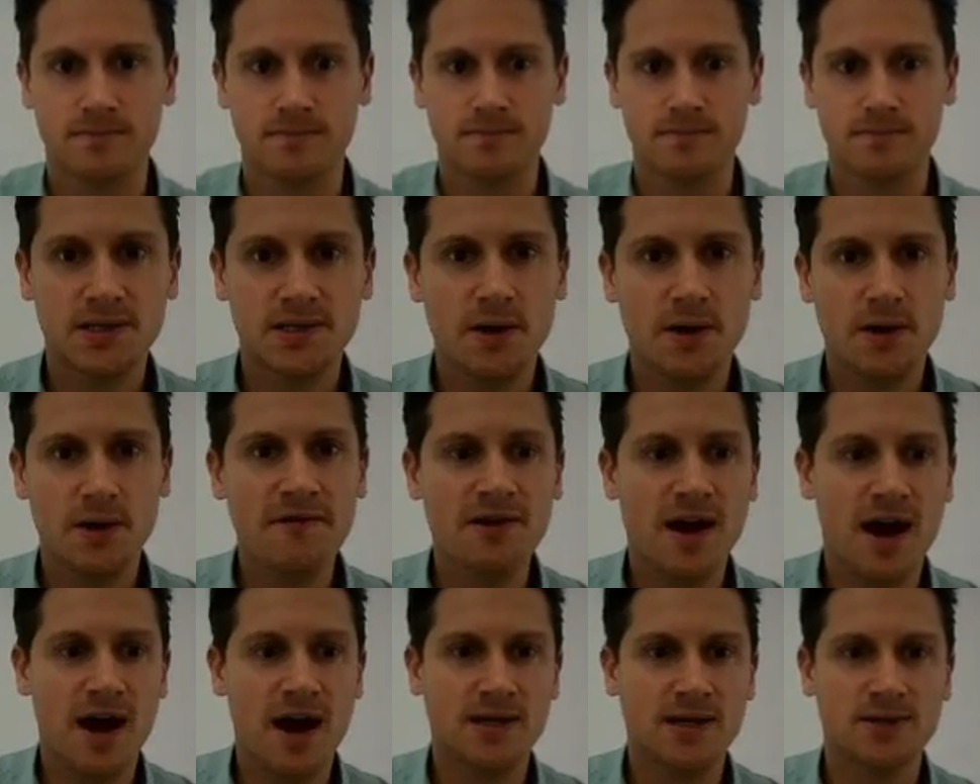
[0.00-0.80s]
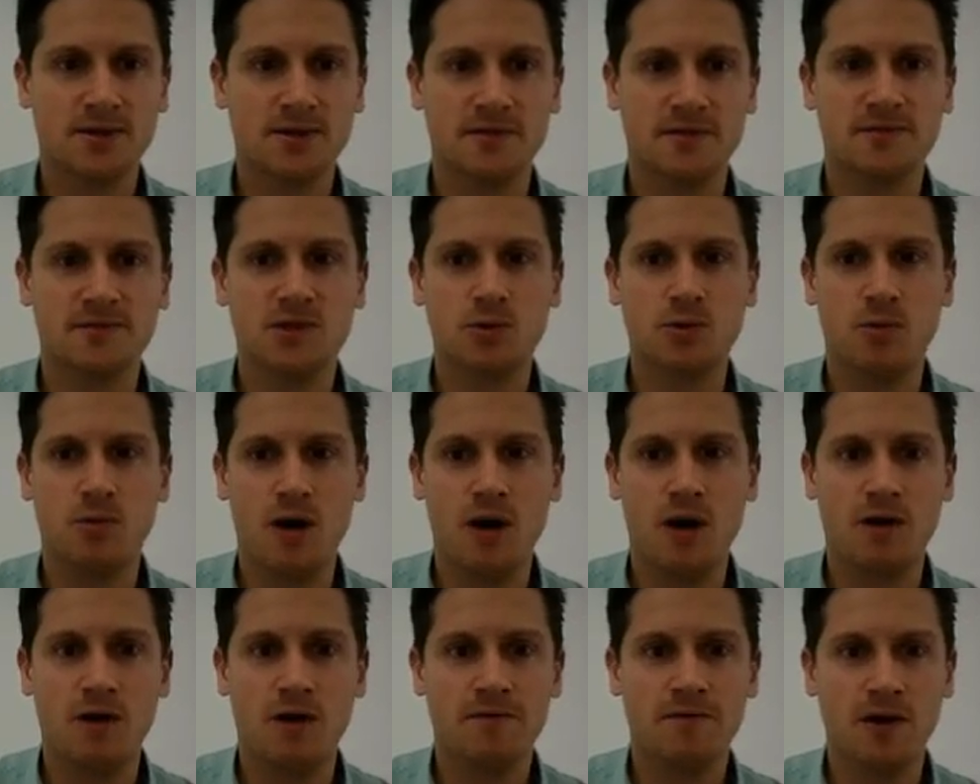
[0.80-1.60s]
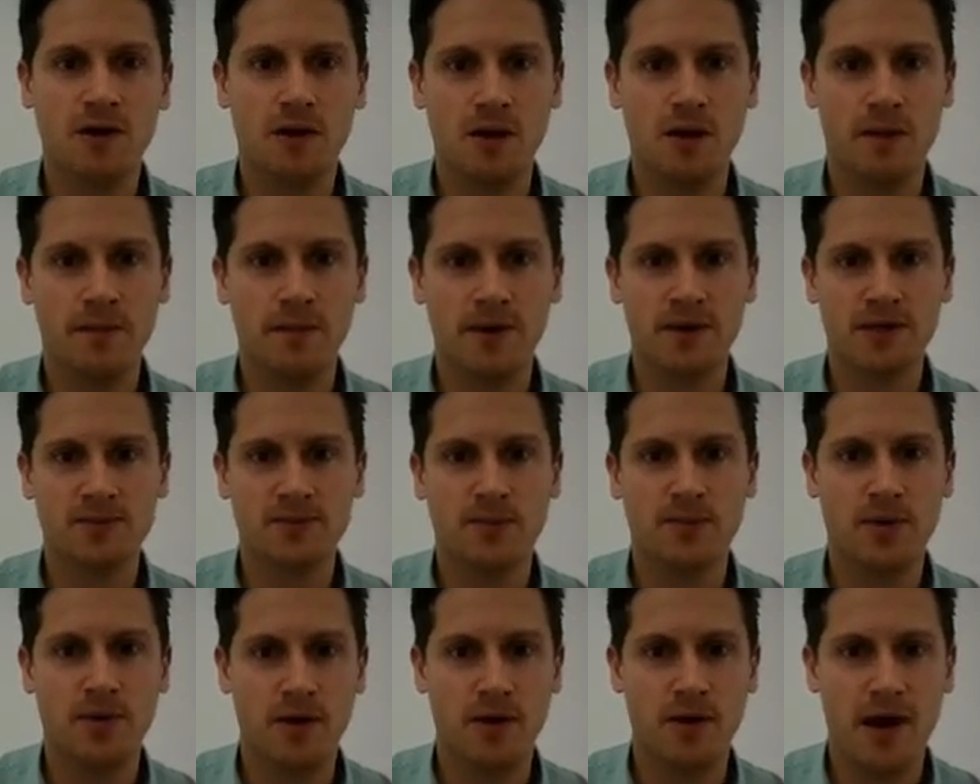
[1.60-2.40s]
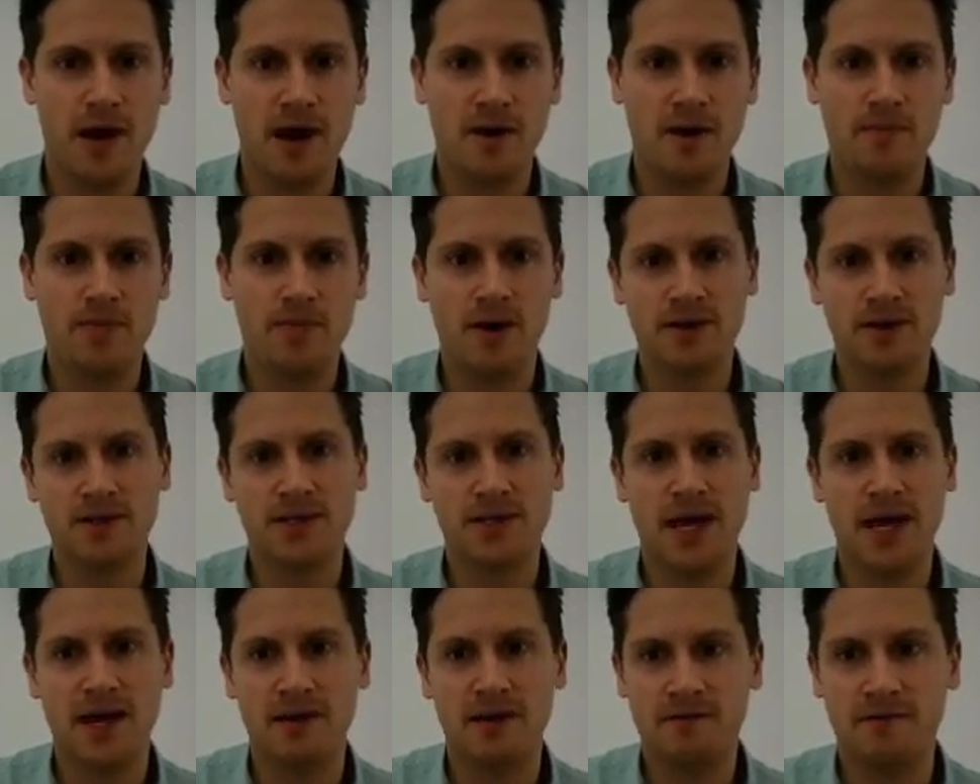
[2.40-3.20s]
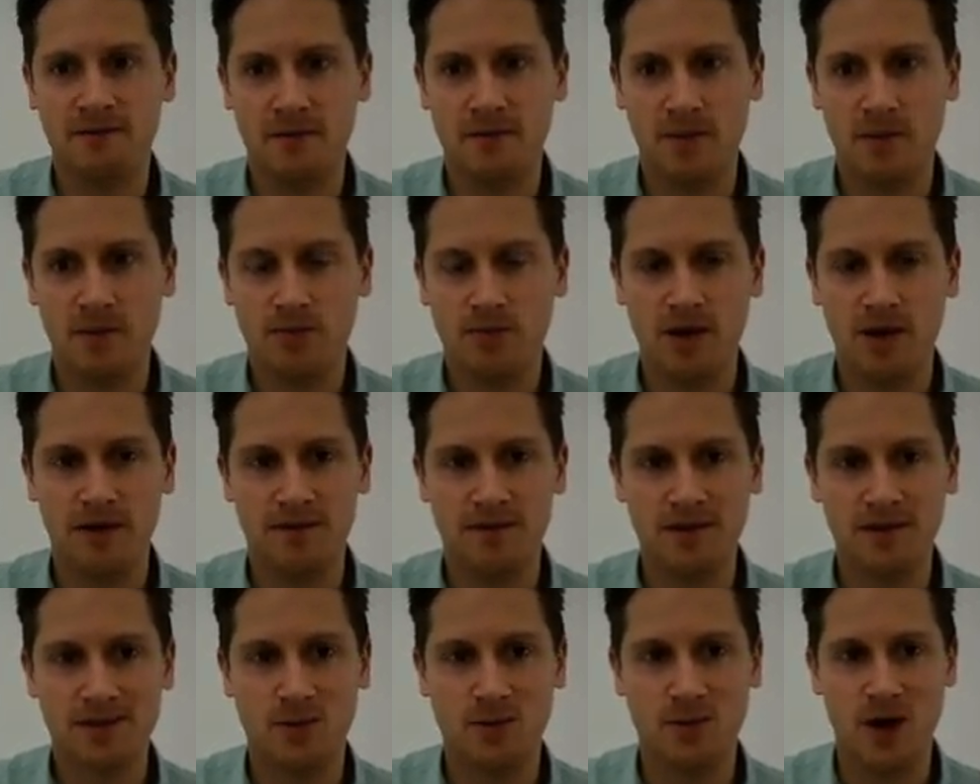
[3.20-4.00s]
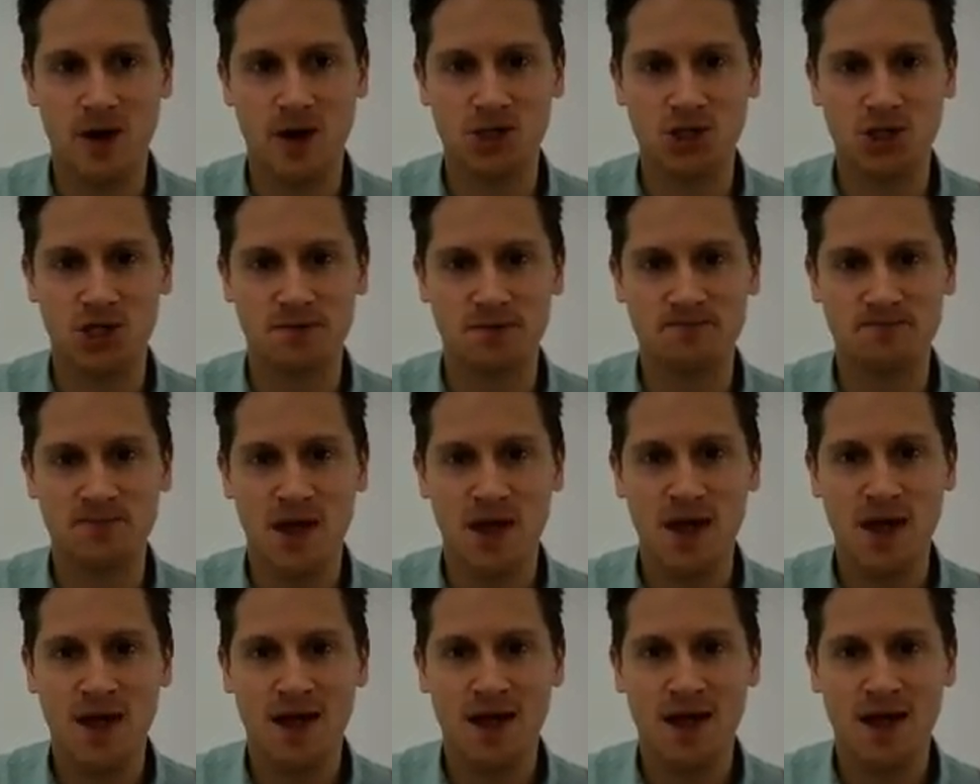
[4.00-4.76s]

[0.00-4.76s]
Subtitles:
So we have an answer of 12 kilometers per hour per second from the previous question.